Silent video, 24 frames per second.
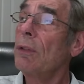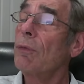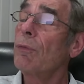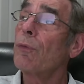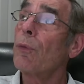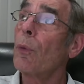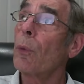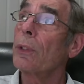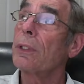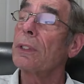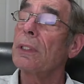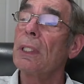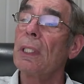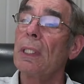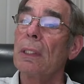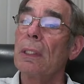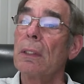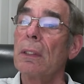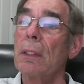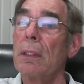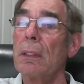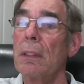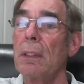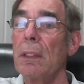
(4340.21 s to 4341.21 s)

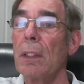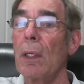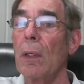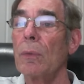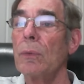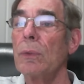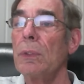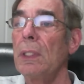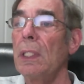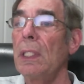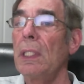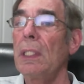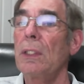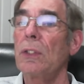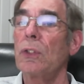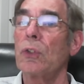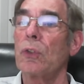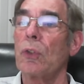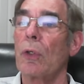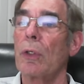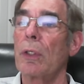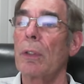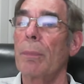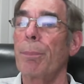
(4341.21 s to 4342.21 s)
14, the DOD
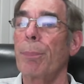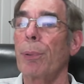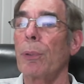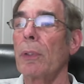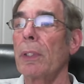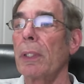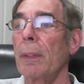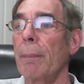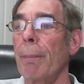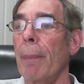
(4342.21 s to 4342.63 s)
started pulling